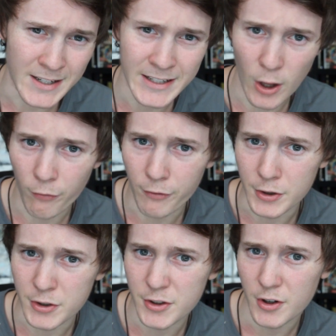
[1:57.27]

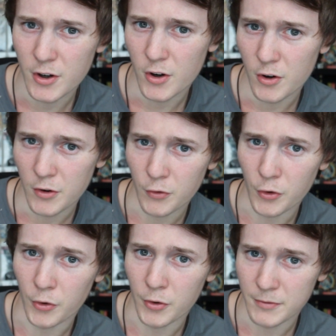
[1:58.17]
selfish
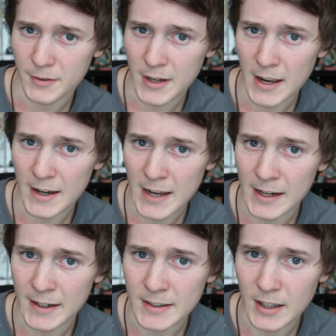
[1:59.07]
for
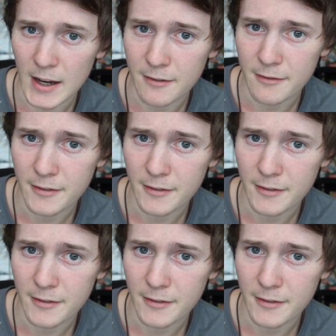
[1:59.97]
taking his life.